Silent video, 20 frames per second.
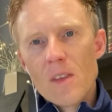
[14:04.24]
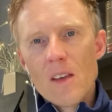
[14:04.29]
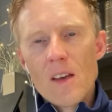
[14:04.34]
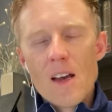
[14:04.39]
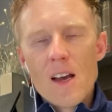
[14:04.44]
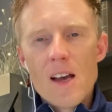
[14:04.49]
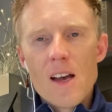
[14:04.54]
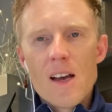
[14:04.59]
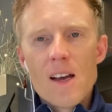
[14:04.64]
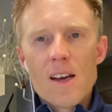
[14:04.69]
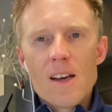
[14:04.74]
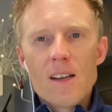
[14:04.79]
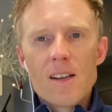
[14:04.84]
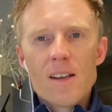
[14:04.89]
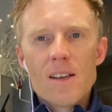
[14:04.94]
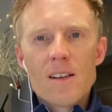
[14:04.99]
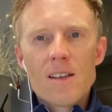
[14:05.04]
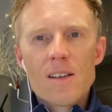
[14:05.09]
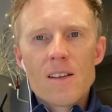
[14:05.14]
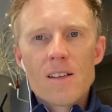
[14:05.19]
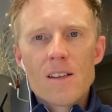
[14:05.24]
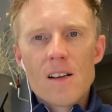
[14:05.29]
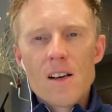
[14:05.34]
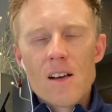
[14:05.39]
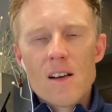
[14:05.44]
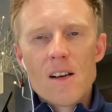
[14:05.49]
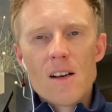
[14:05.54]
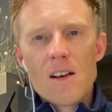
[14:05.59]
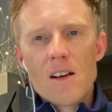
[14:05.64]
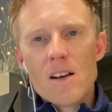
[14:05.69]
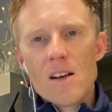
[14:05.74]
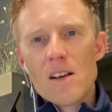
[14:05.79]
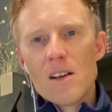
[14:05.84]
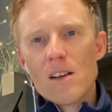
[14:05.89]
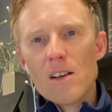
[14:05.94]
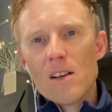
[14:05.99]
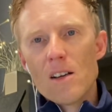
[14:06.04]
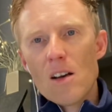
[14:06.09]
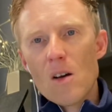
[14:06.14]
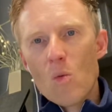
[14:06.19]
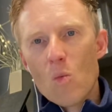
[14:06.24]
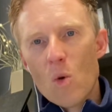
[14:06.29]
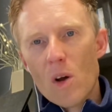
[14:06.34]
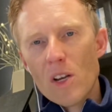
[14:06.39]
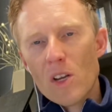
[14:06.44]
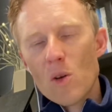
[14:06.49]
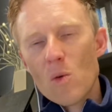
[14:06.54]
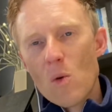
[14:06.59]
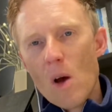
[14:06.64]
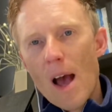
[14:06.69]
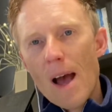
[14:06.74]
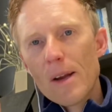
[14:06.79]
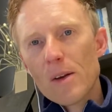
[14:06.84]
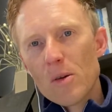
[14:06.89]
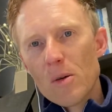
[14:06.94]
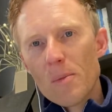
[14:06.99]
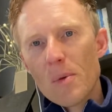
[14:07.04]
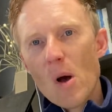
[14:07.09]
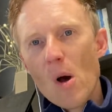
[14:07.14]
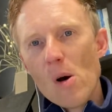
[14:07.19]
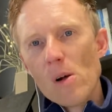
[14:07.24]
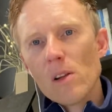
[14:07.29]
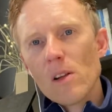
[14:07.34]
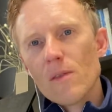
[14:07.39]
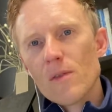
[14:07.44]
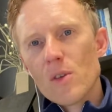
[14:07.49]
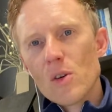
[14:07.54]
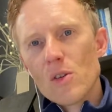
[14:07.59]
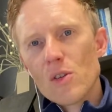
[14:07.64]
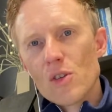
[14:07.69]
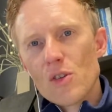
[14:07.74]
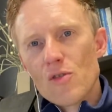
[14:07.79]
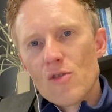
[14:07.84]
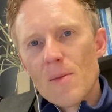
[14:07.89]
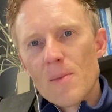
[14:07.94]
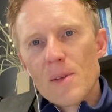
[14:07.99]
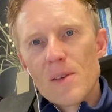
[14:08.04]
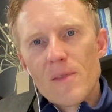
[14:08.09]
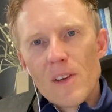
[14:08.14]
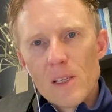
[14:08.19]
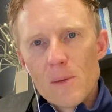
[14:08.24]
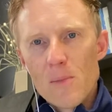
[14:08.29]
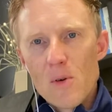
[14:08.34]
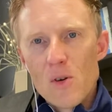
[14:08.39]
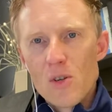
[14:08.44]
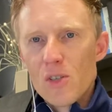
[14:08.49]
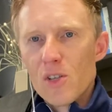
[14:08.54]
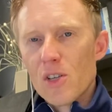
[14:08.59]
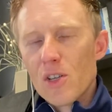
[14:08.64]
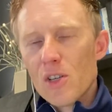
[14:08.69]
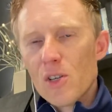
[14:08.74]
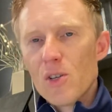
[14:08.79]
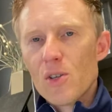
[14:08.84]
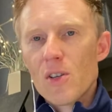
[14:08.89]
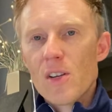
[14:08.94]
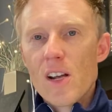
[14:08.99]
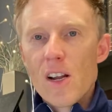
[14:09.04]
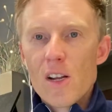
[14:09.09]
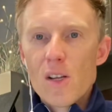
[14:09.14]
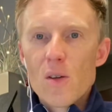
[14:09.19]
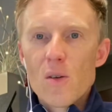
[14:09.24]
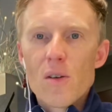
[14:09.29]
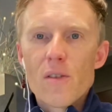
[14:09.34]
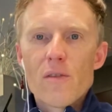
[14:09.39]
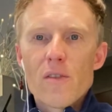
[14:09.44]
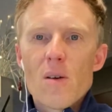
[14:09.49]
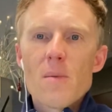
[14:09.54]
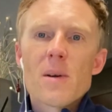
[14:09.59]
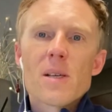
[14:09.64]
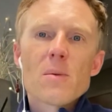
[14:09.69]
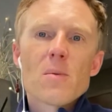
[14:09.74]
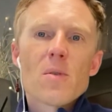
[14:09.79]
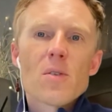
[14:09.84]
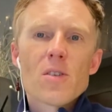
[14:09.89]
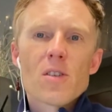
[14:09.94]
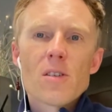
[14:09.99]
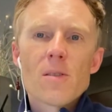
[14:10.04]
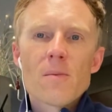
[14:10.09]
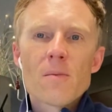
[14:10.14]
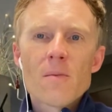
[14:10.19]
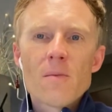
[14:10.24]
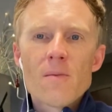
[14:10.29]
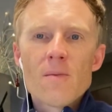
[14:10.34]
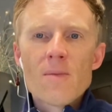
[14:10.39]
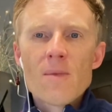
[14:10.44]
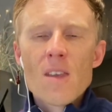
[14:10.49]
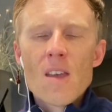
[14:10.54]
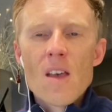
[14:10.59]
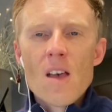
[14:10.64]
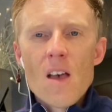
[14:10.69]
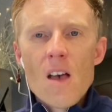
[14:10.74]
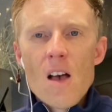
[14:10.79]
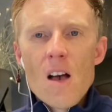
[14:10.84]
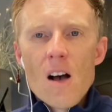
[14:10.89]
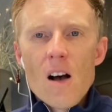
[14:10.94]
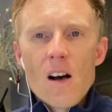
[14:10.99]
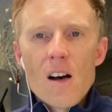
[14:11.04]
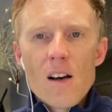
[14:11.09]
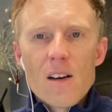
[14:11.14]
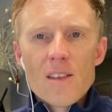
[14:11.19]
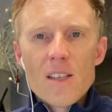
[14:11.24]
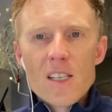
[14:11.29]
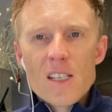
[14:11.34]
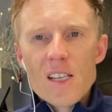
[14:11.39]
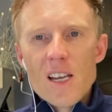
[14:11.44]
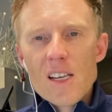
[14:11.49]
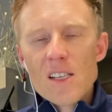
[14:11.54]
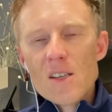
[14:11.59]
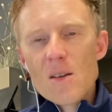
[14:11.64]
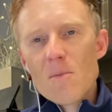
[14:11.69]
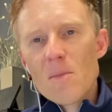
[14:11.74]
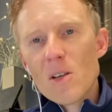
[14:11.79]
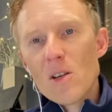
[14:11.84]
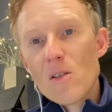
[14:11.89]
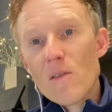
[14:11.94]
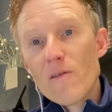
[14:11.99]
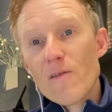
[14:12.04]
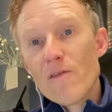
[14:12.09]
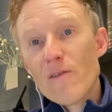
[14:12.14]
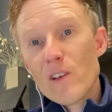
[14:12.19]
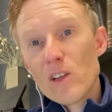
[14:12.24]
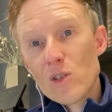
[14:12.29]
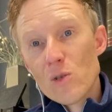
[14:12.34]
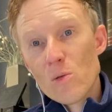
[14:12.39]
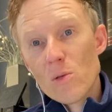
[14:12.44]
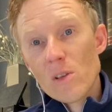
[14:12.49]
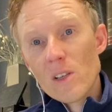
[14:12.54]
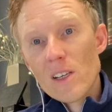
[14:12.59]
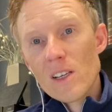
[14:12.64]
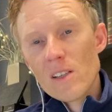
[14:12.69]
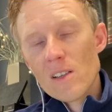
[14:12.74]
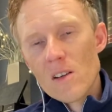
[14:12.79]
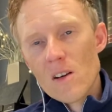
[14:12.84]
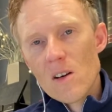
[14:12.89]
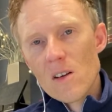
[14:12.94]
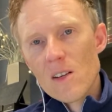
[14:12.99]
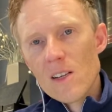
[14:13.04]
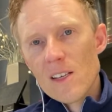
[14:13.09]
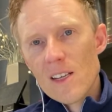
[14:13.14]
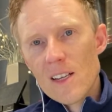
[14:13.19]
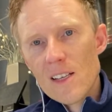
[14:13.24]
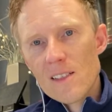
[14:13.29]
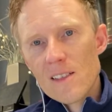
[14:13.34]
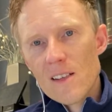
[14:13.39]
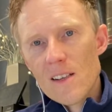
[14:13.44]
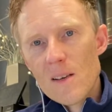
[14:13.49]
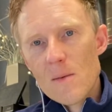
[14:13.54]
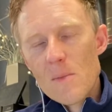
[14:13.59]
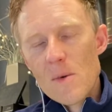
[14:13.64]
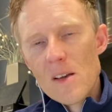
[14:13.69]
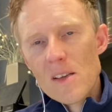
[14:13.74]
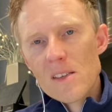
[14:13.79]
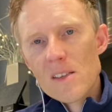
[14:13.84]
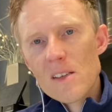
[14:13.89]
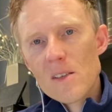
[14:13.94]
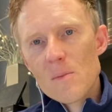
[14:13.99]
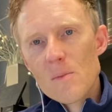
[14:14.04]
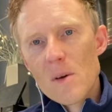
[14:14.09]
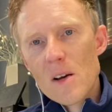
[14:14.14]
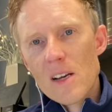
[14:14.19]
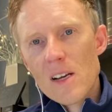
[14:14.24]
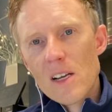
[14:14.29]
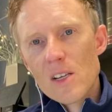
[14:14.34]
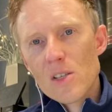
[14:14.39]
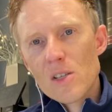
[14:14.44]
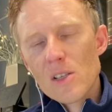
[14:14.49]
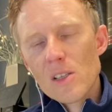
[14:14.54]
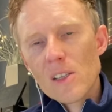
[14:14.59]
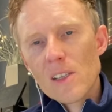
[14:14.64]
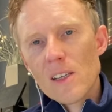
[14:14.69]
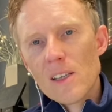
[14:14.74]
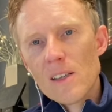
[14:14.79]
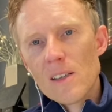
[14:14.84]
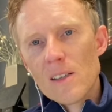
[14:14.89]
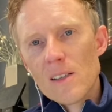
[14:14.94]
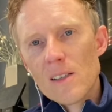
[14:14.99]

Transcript: and when you add up all of those strips of exposure, you should get a uniform exposure. This test can be done visually on a day-to-day basis by actually